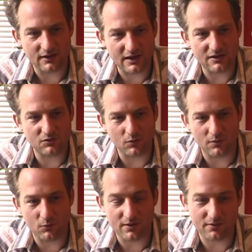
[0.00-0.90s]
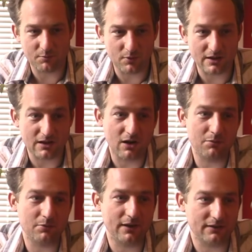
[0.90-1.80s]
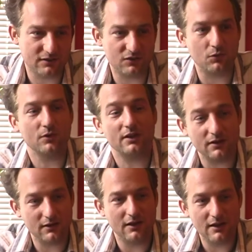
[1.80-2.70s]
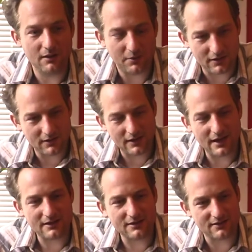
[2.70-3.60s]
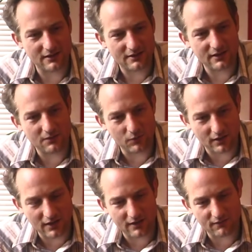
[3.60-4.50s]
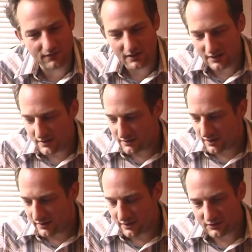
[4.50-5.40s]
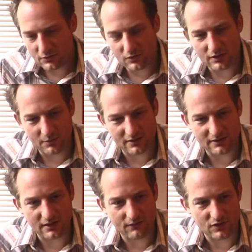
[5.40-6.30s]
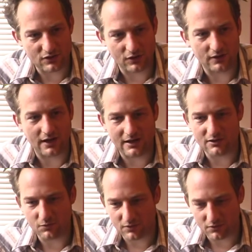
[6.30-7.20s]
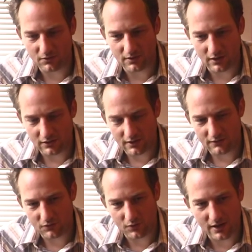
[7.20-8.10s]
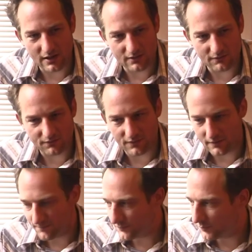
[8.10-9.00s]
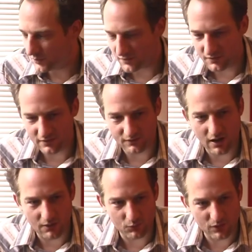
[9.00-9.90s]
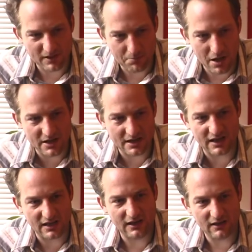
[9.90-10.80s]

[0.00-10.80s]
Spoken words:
each one with a pretty complex story. But yeah, it is. And I think we're kind of I do look at that as kind of a dark age where a lot of creative pursuits have gotten really muddy